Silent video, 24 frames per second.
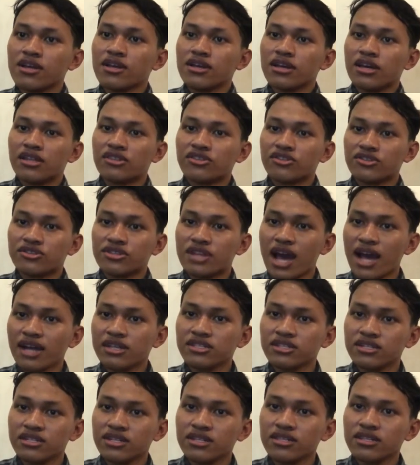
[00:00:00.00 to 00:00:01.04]

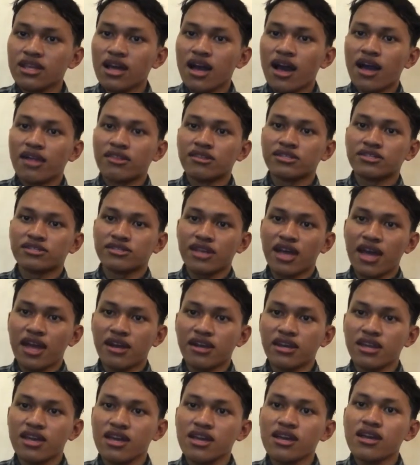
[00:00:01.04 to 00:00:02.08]
introduction,
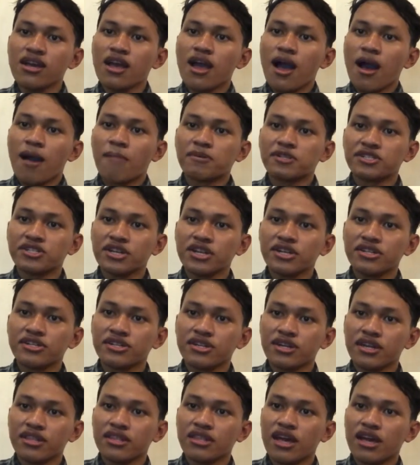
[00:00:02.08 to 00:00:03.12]
understanding,
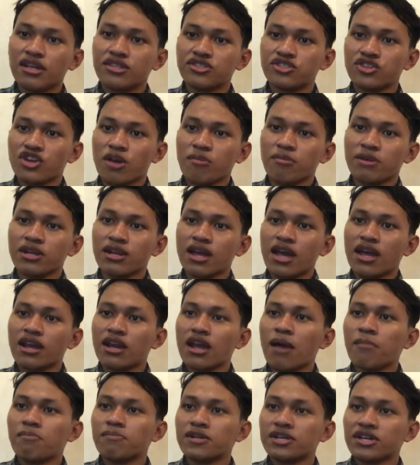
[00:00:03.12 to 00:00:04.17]
appreciation, enjoyment, and
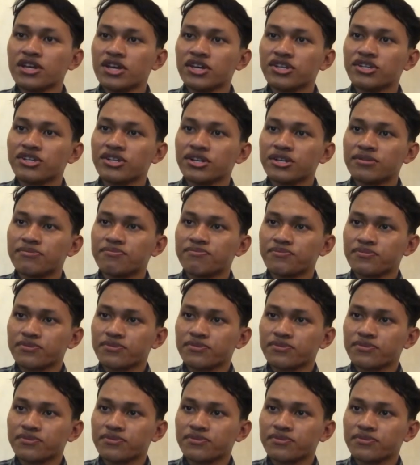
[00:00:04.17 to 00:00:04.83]
application.